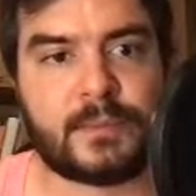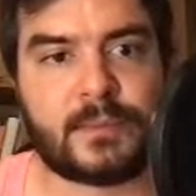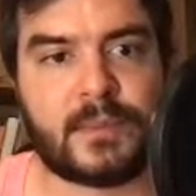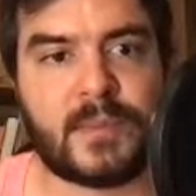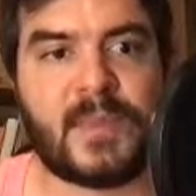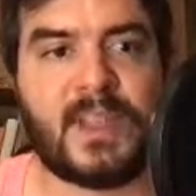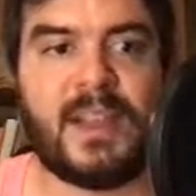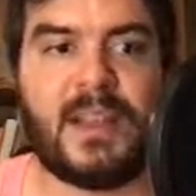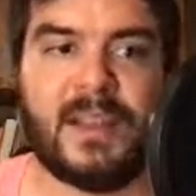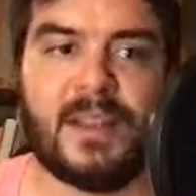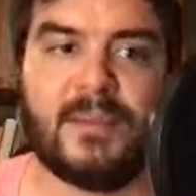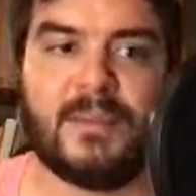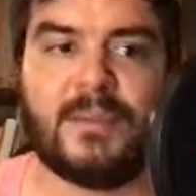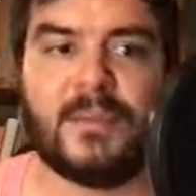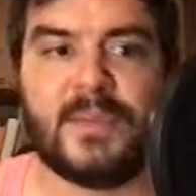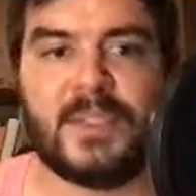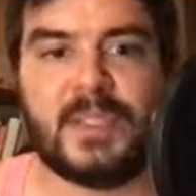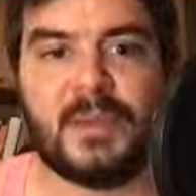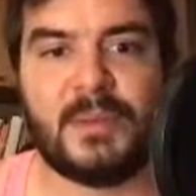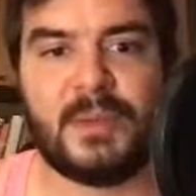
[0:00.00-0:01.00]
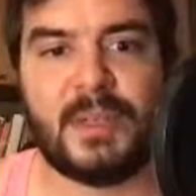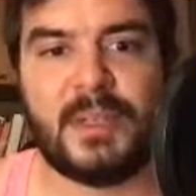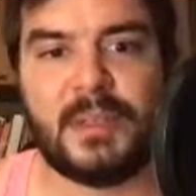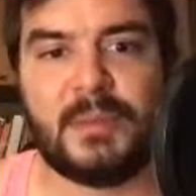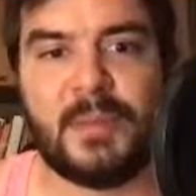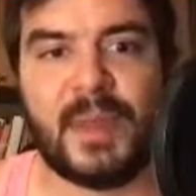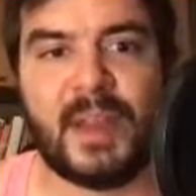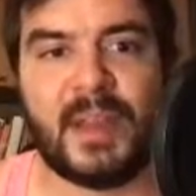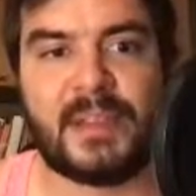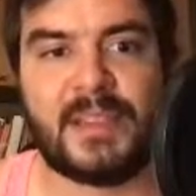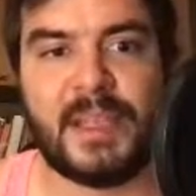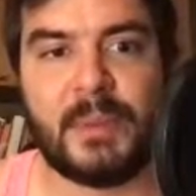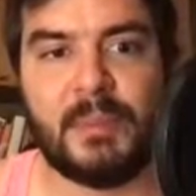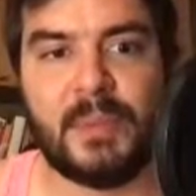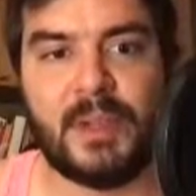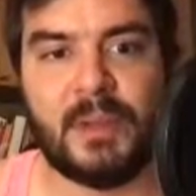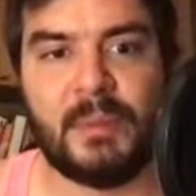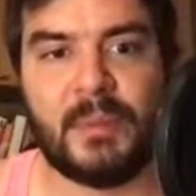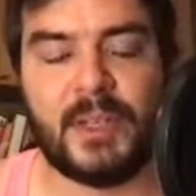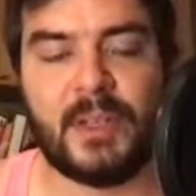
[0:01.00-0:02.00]
Uh, so a bad
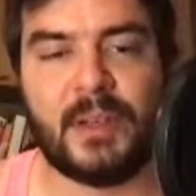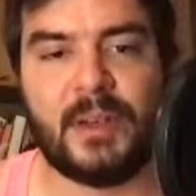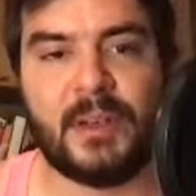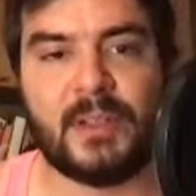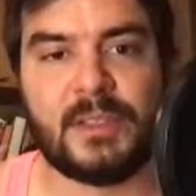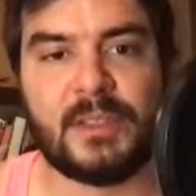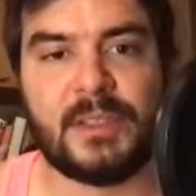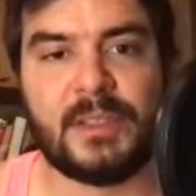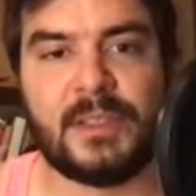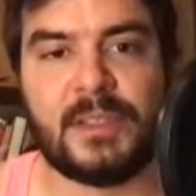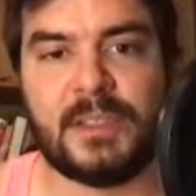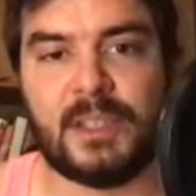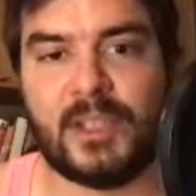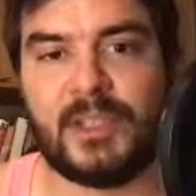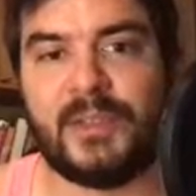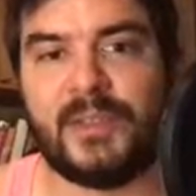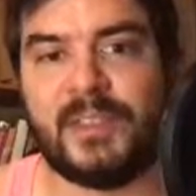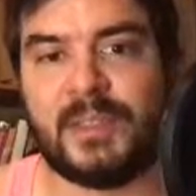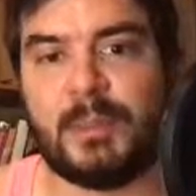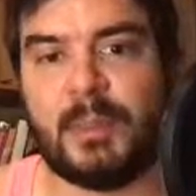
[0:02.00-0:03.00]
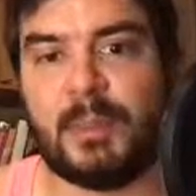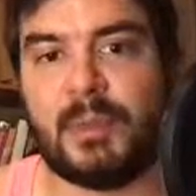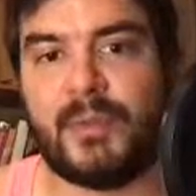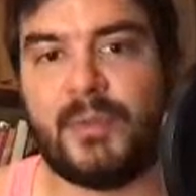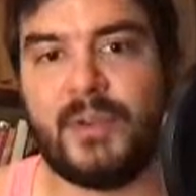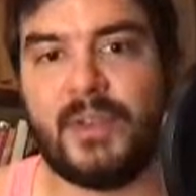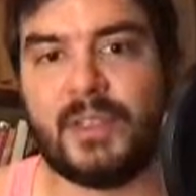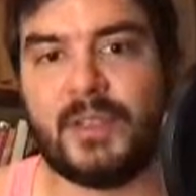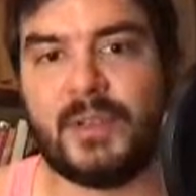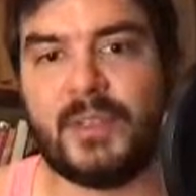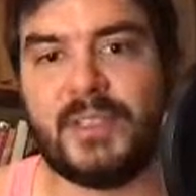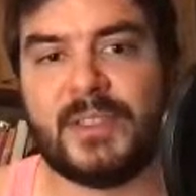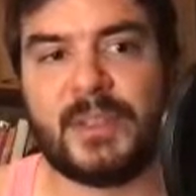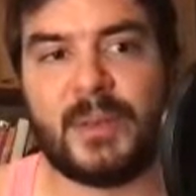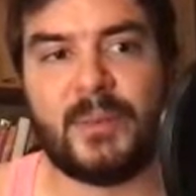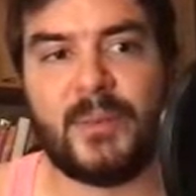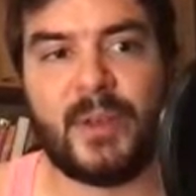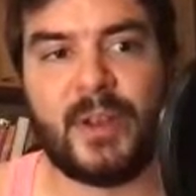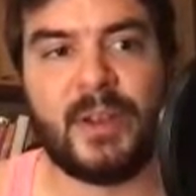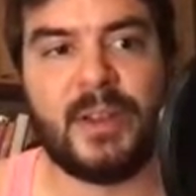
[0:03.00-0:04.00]
example because it's not divisible by 3, so it's
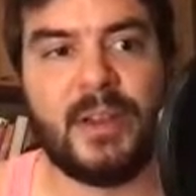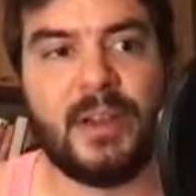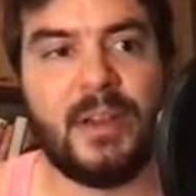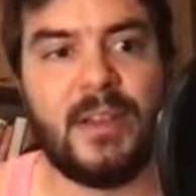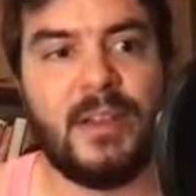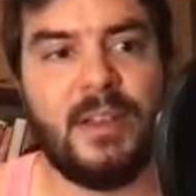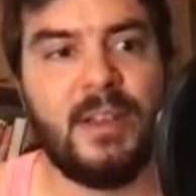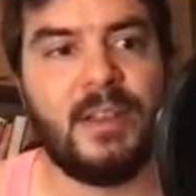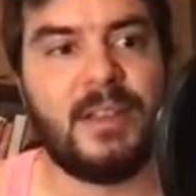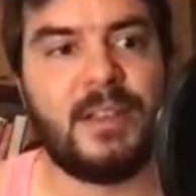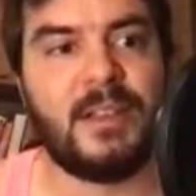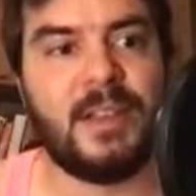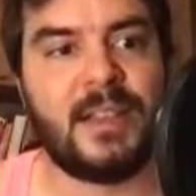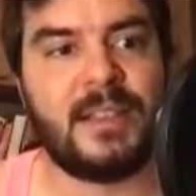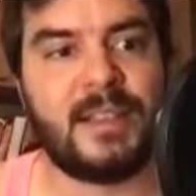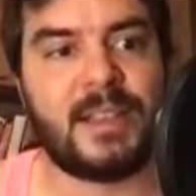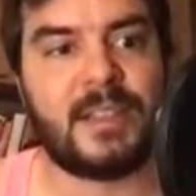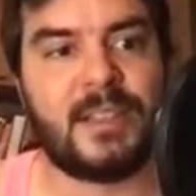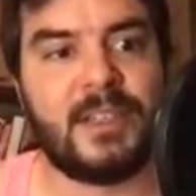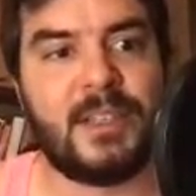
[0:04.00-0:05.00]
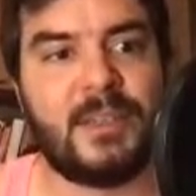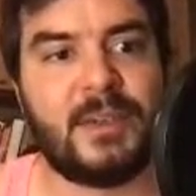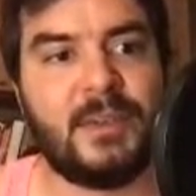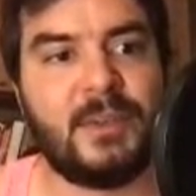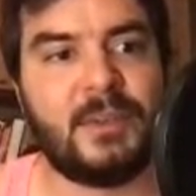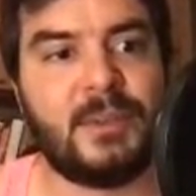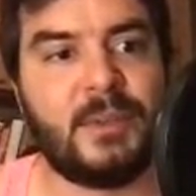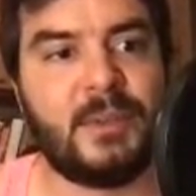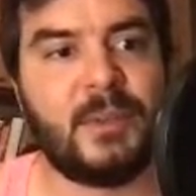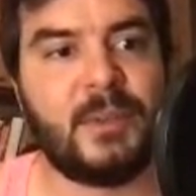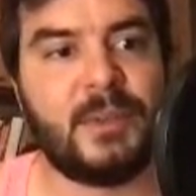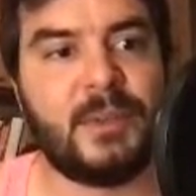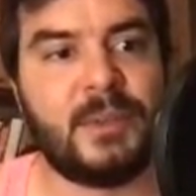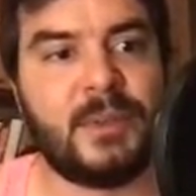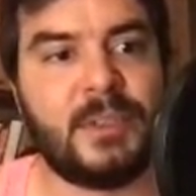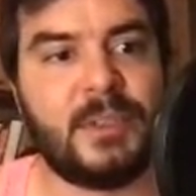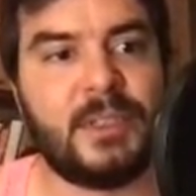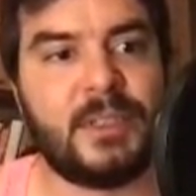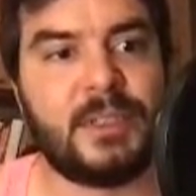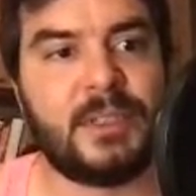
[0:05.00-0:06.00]
somewhere here. Let's actually go to one
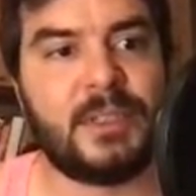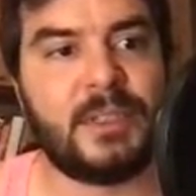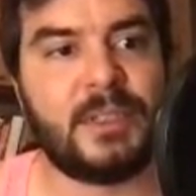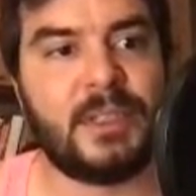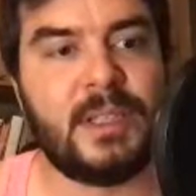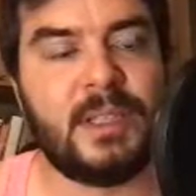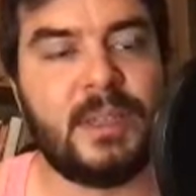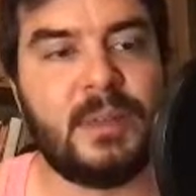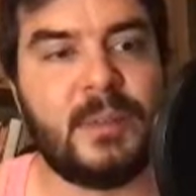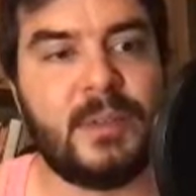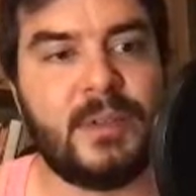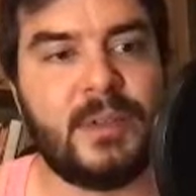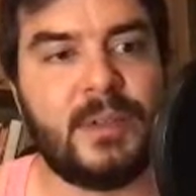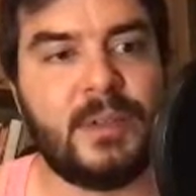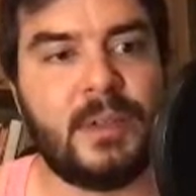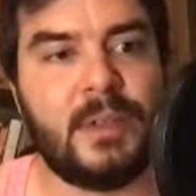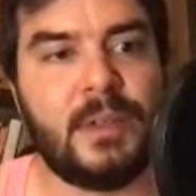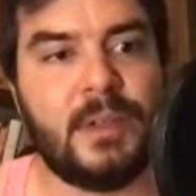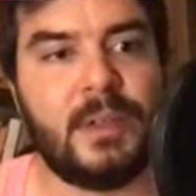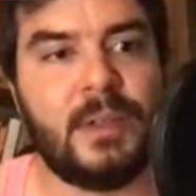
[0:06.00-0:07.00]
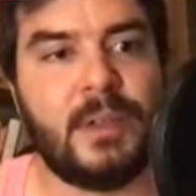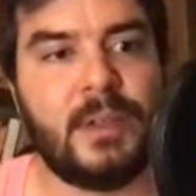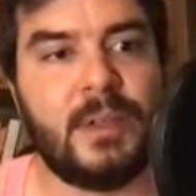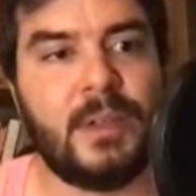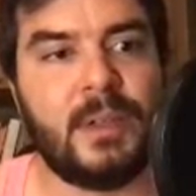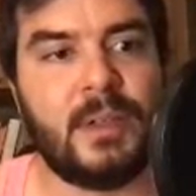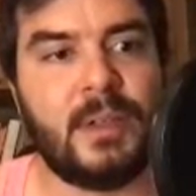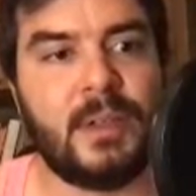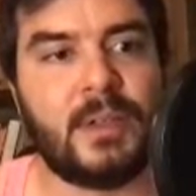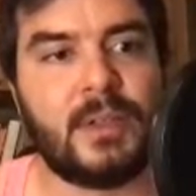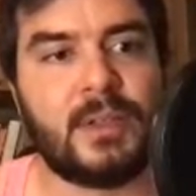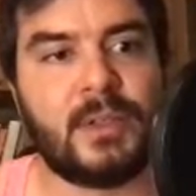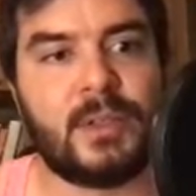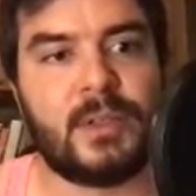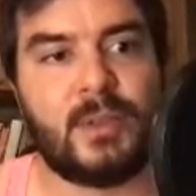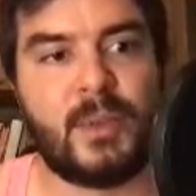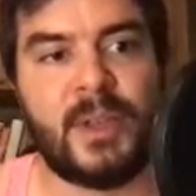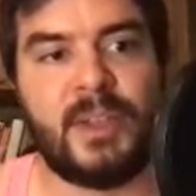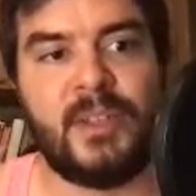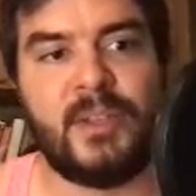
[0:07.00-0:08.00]
which is a little bit... So
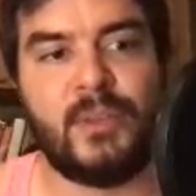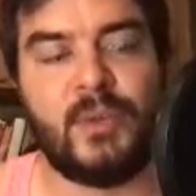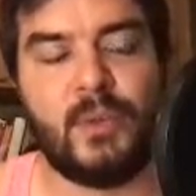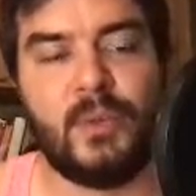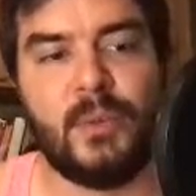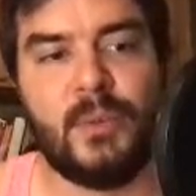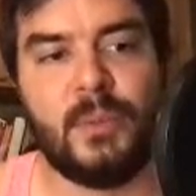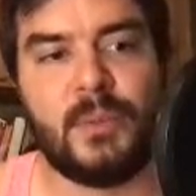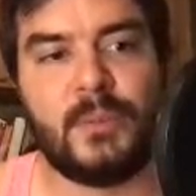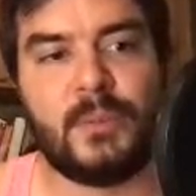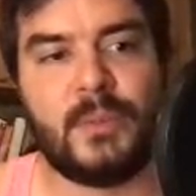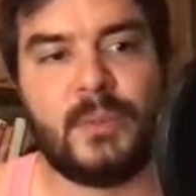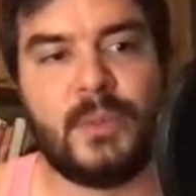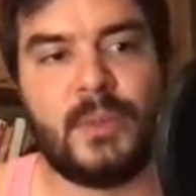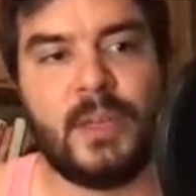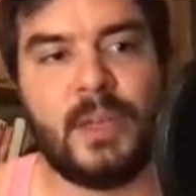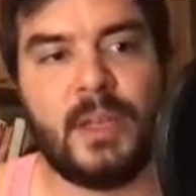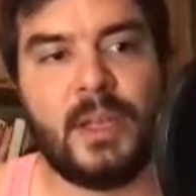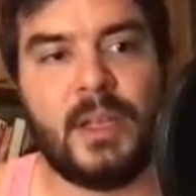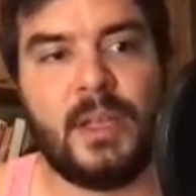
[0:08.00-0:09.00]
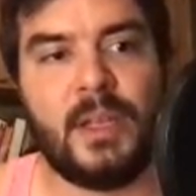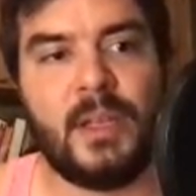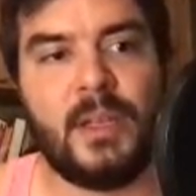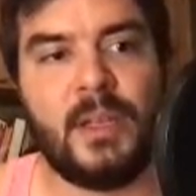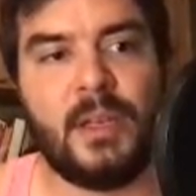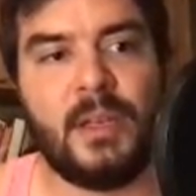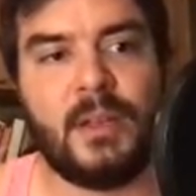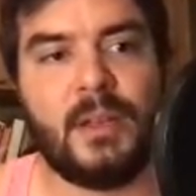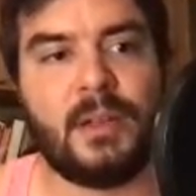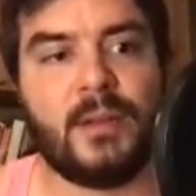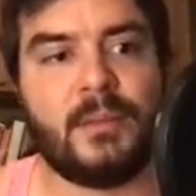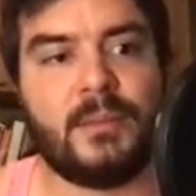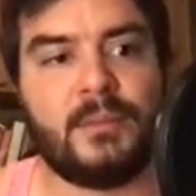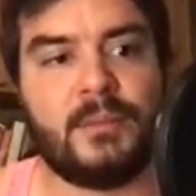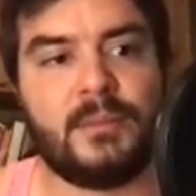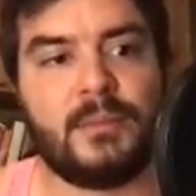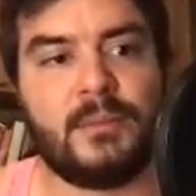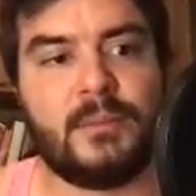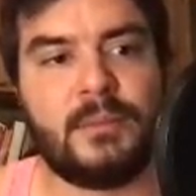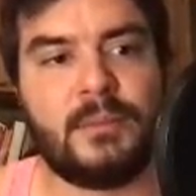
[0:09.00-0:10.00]
22 in... No.
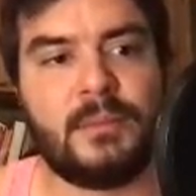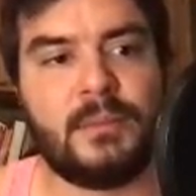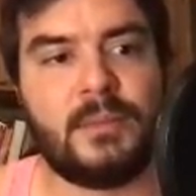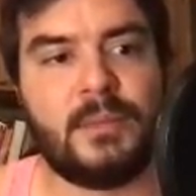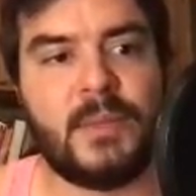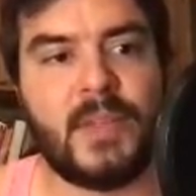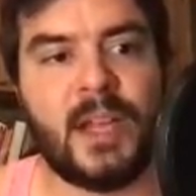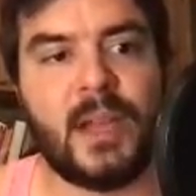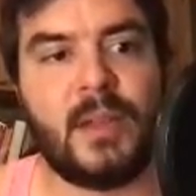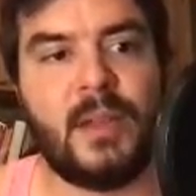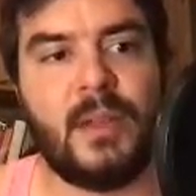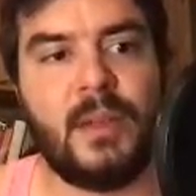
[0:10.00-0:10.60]
Yeah.